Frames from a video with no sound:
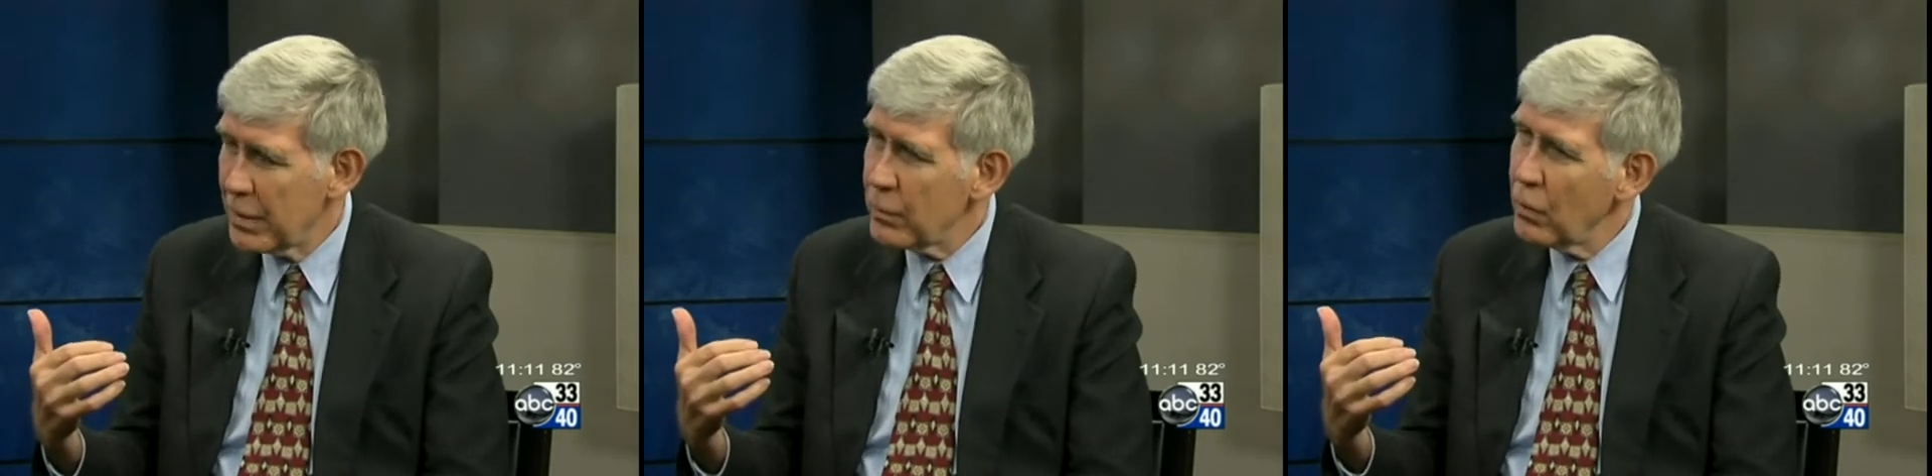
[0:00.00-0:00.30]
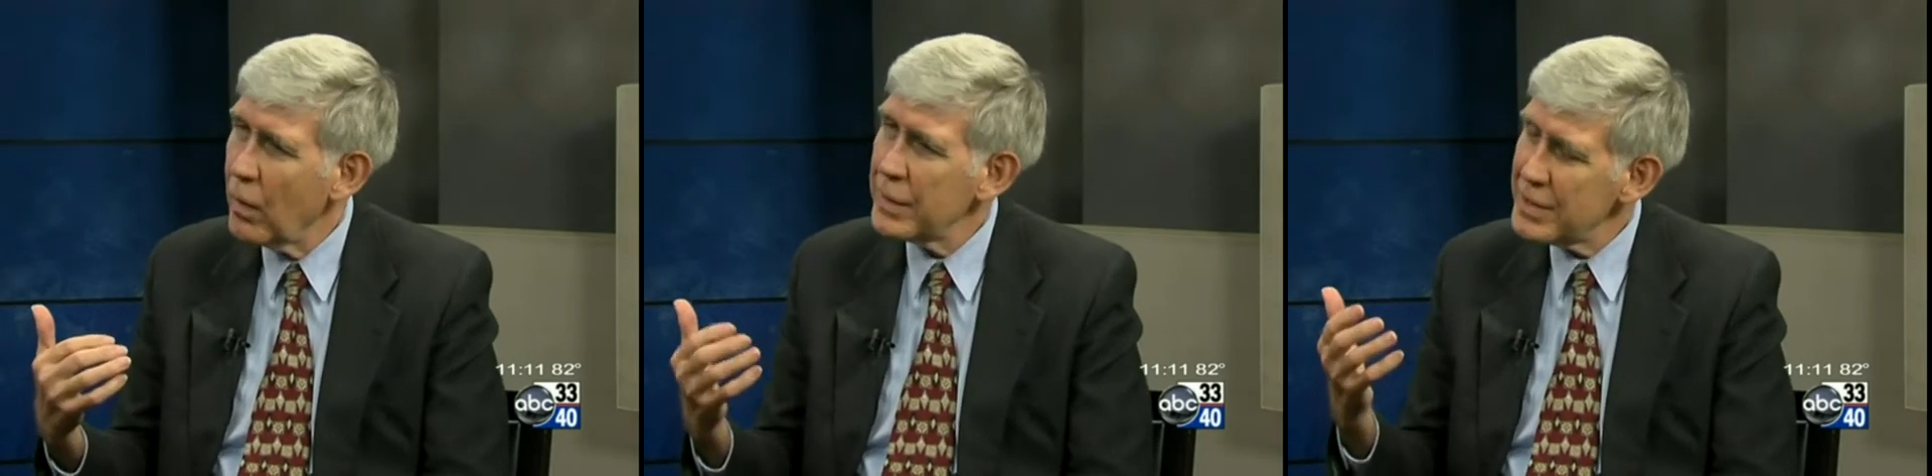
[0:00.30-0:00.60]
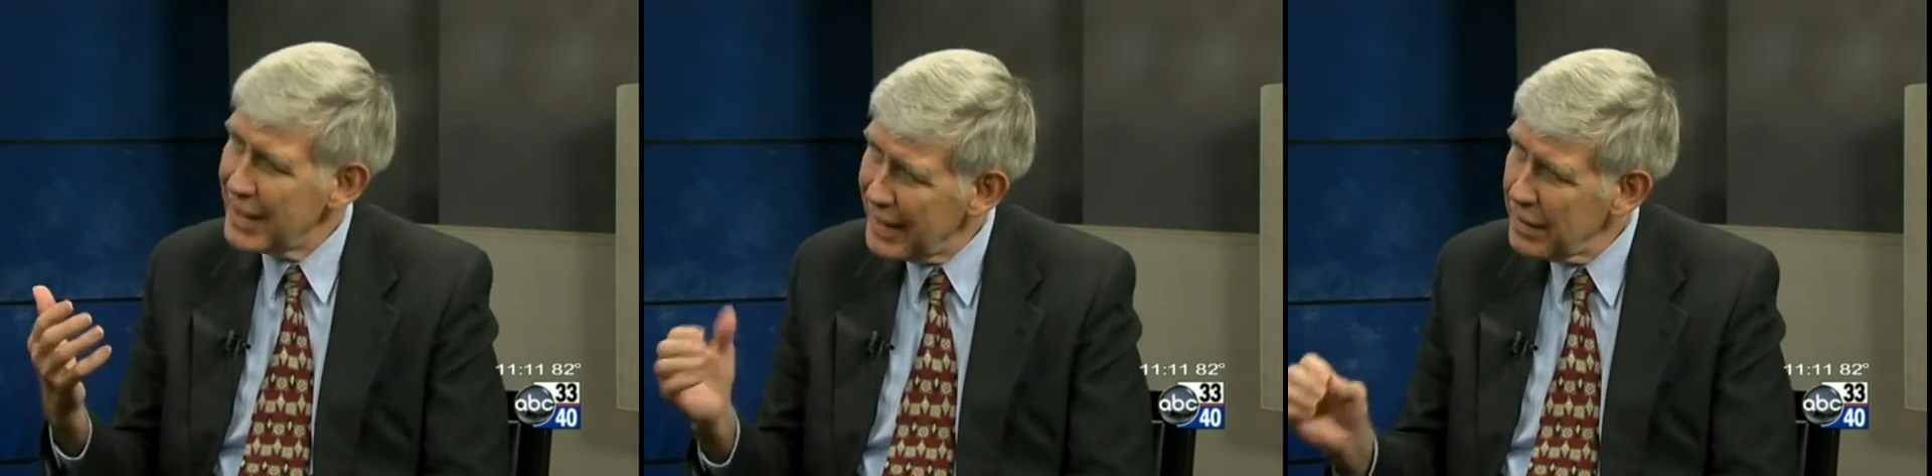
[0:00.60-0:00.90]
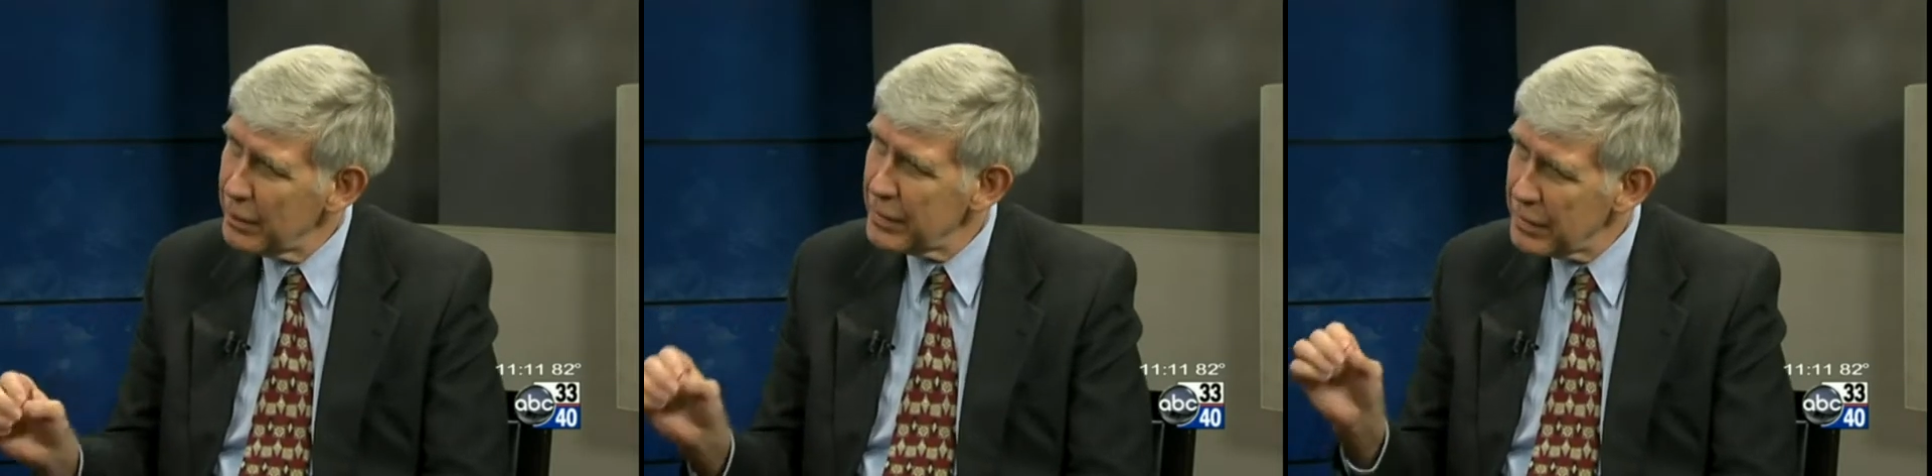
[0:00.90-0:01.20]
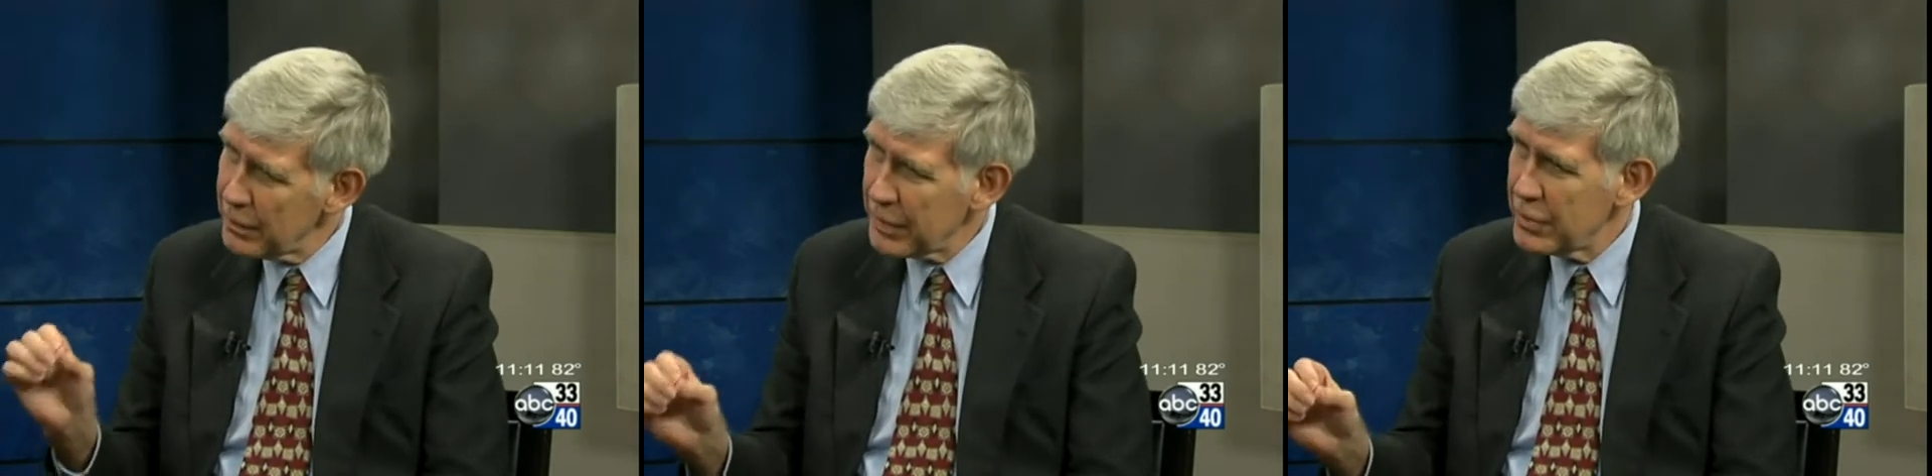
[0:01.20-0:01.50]
but we want to help
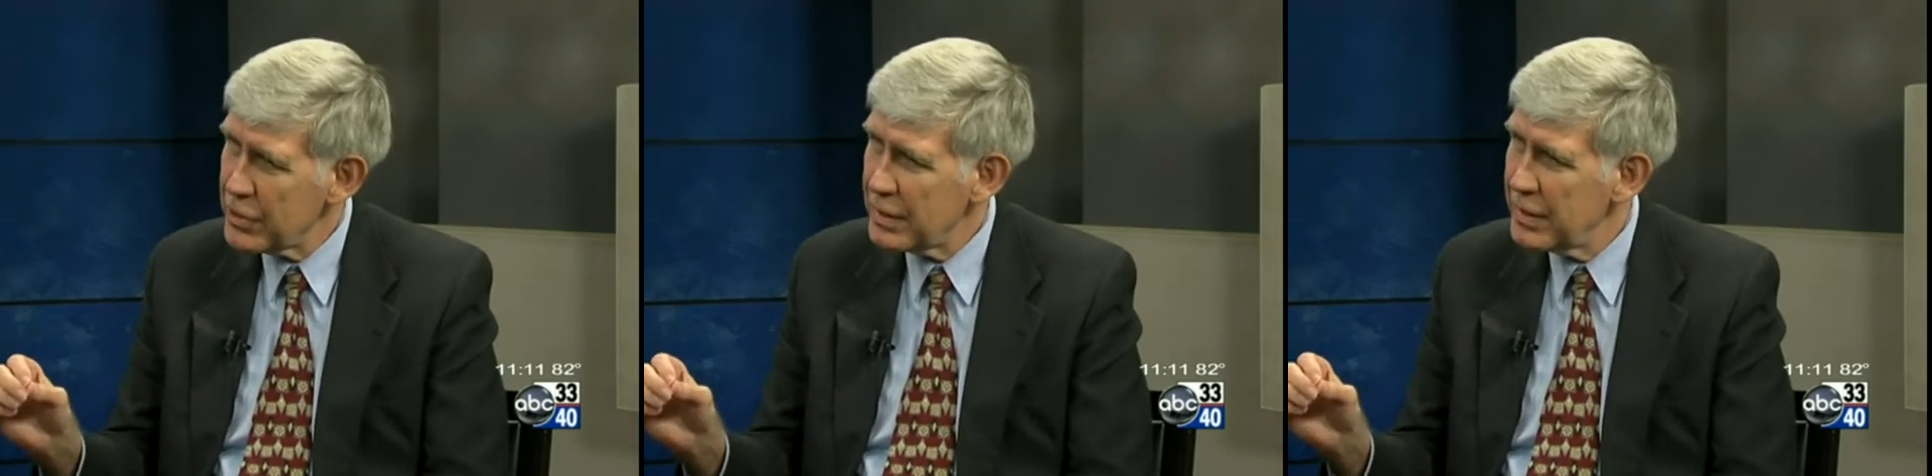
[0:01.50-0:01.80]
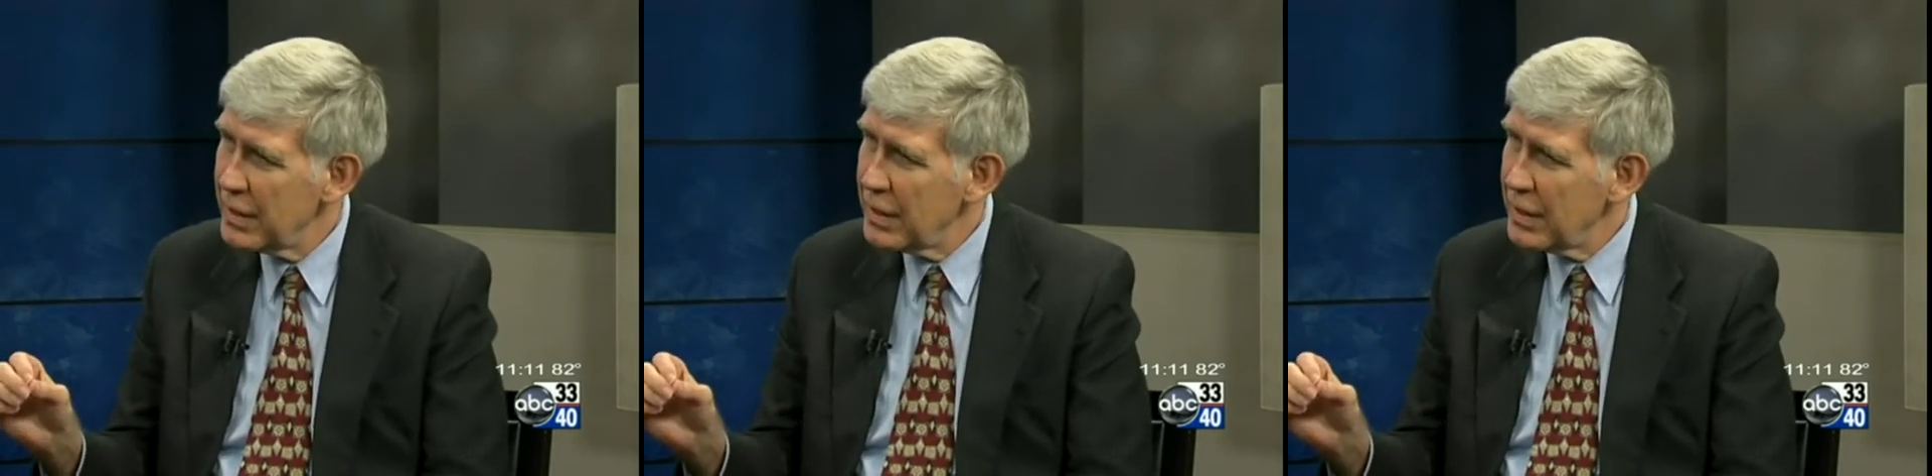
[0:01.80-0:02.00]
the person